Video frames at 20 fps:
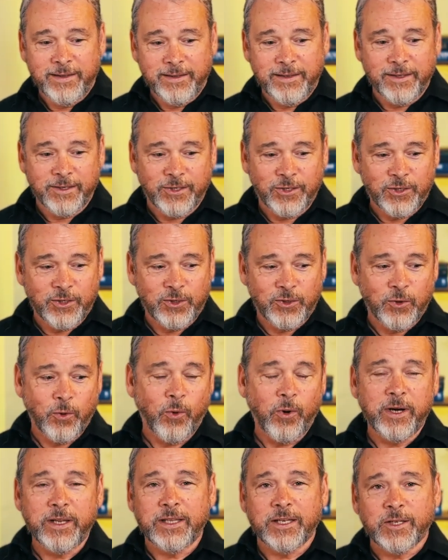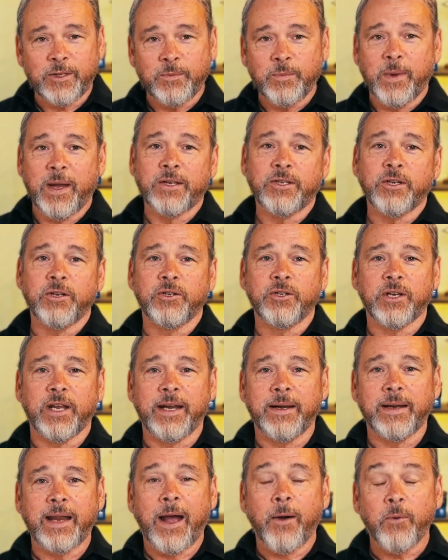this story, this message,
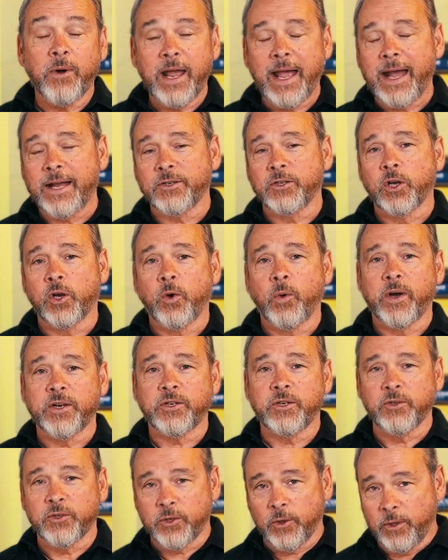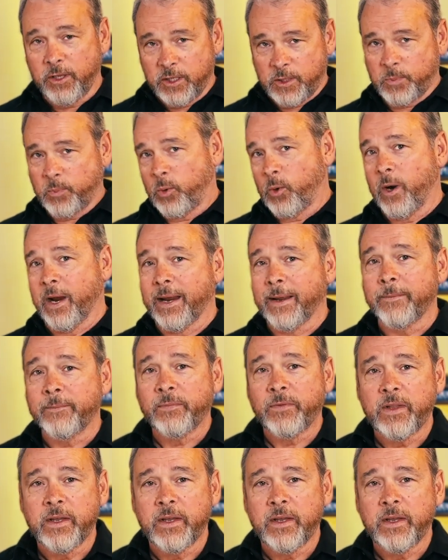and I want to ask you a question. So let's pray.